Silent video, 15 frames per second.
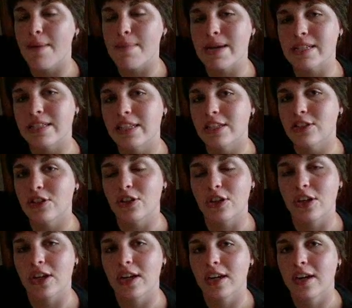and my
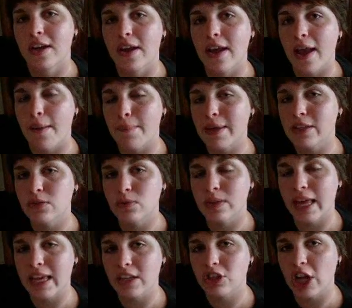sister, and because it
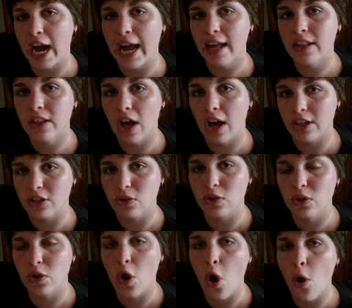was, like, child-locked, you
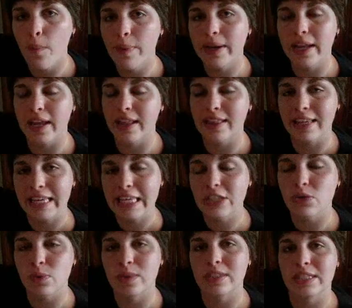couldn't open it, and the
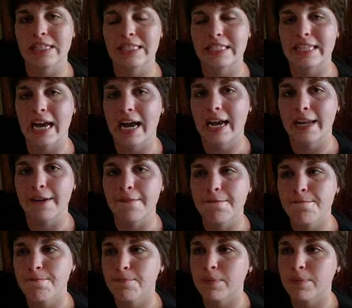keys were inside.